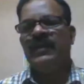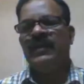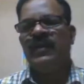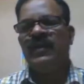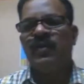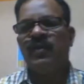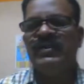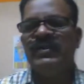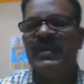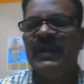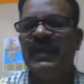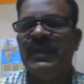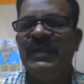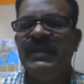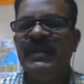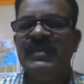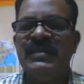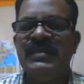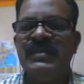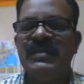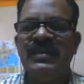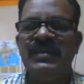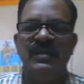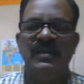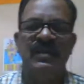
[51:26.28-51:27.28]
question is
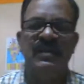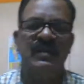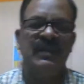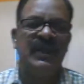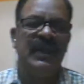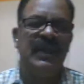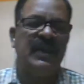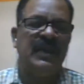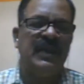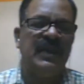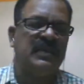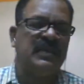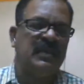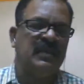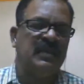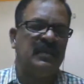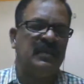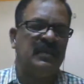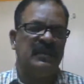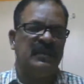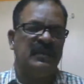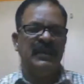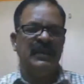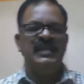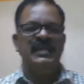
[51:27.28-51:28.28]
uh, that uh,
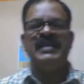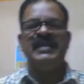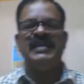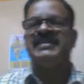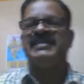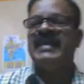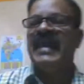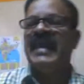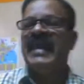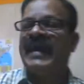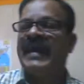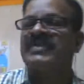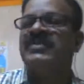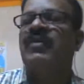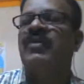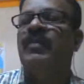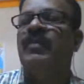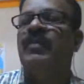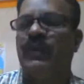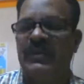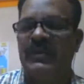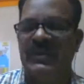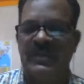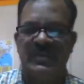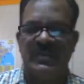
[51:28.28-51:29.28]
the, the sex
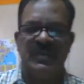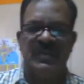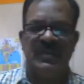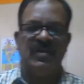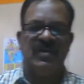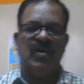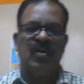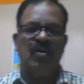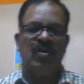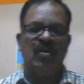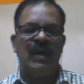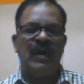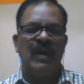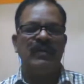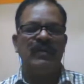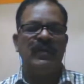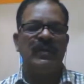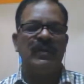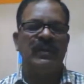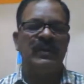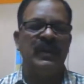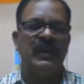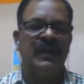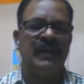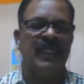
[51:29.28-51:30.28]
composition or what we call
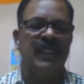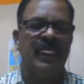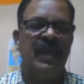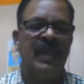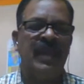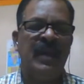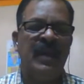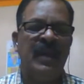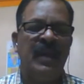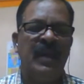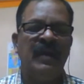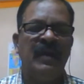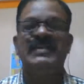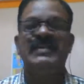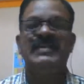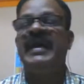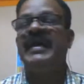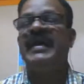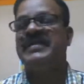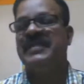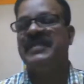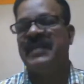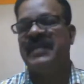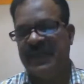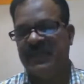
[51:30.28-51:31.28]
the uh,
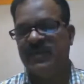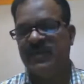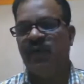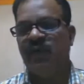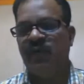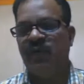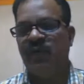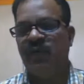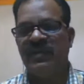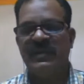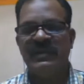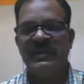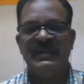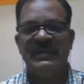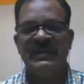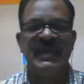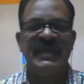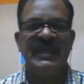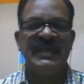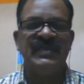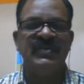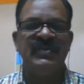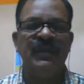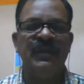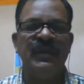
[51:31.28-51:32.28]
sex ratio. Sex
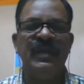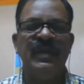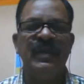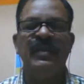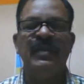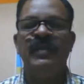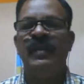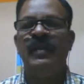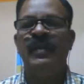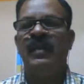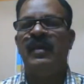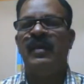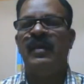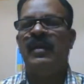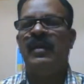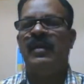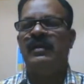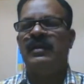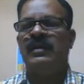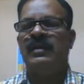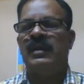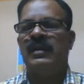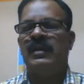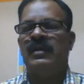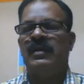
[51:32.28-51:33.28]
ratio means uh,
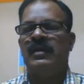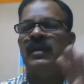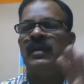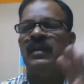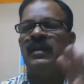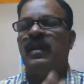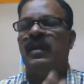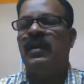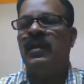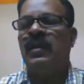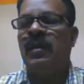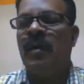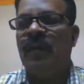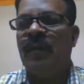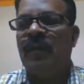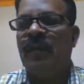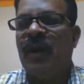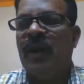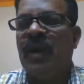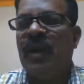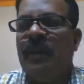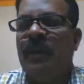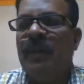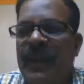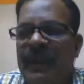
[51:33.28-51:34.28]
the number
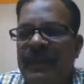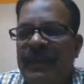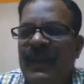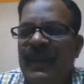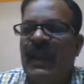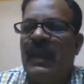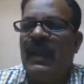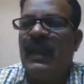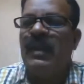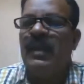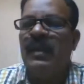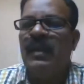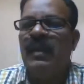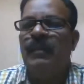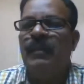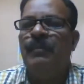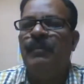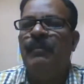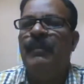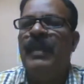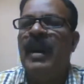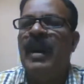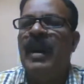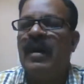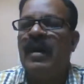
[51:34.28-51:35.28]
of female
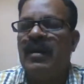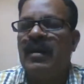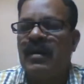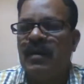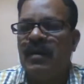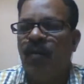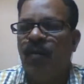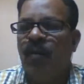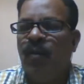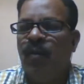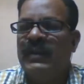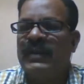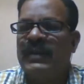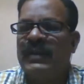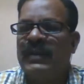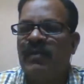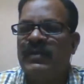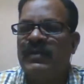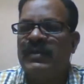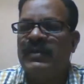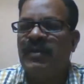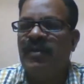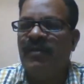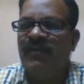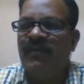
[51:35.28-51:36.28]
per
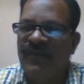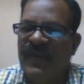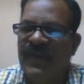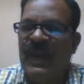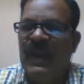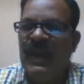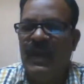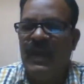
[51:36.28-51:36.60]
1,000 of male